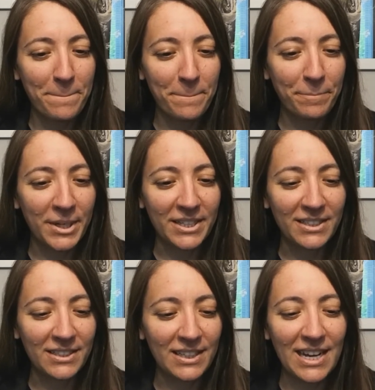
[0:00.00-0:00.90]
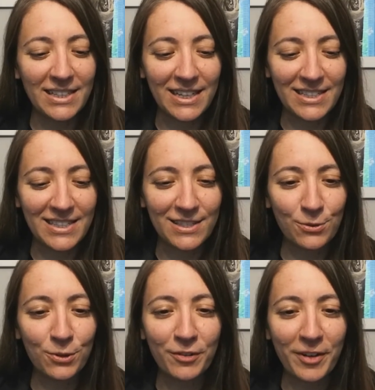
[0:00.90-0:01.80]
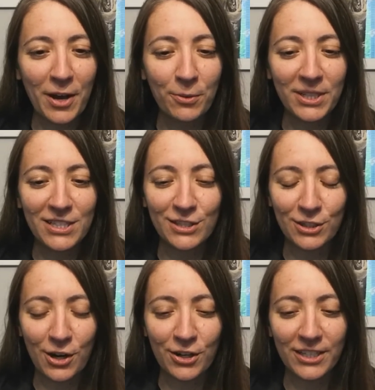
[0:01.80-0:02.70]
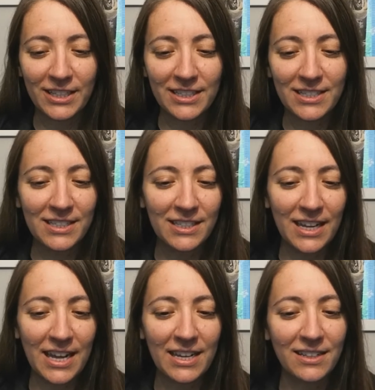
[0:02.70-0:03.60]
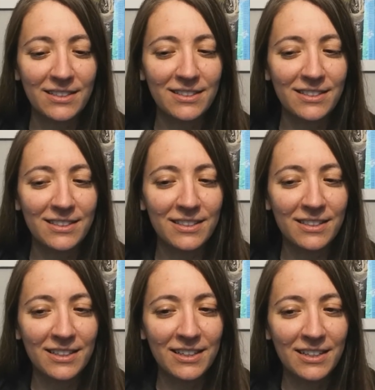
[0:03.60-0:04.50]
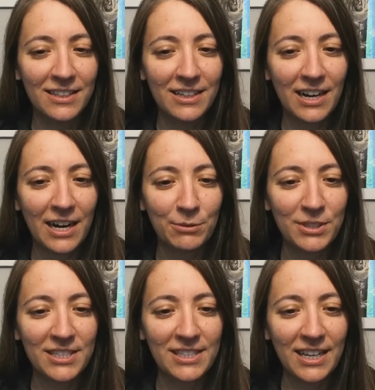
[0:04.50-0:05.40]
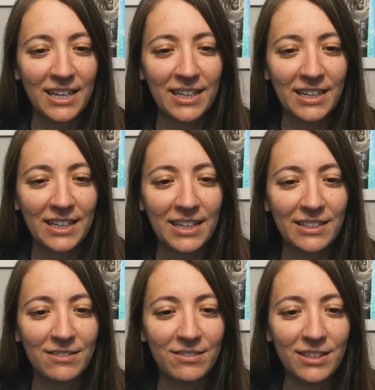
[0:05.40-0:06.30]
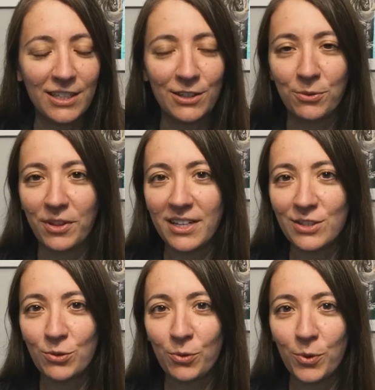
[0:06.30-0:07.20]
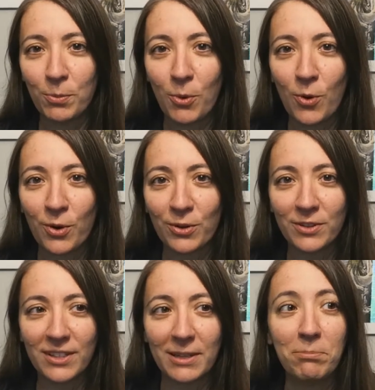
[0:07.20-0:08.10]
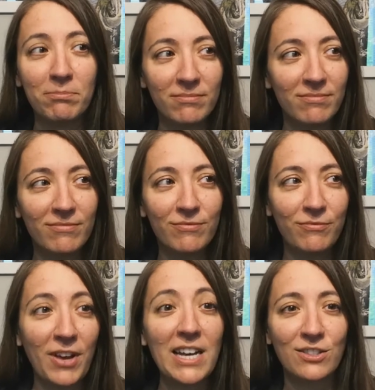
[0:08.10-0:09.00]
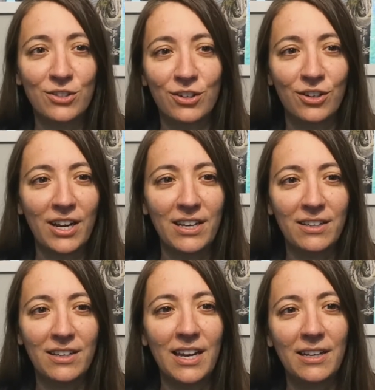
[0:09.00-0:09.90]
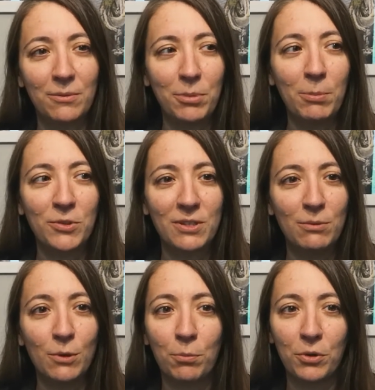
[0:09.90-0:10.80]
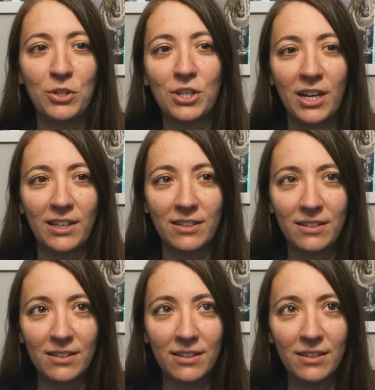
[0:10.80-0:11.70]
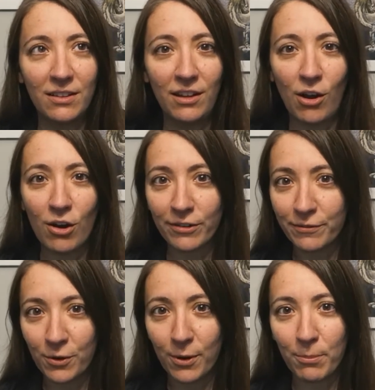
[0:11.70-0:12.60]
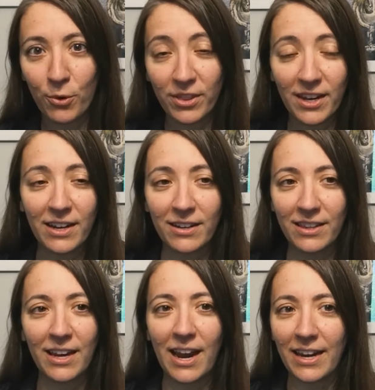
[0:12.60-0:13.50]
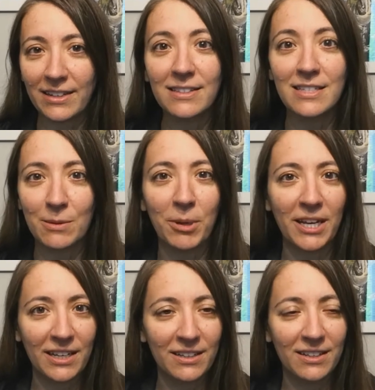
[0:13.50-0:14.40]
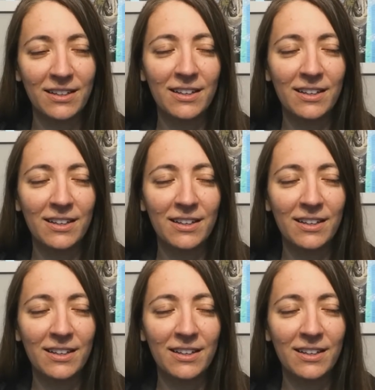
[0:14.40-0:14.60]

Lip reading: But that's sort of how it started. And I would say that, things grew more, like, faster, and people seem to appreciate the art form more than I anticipated.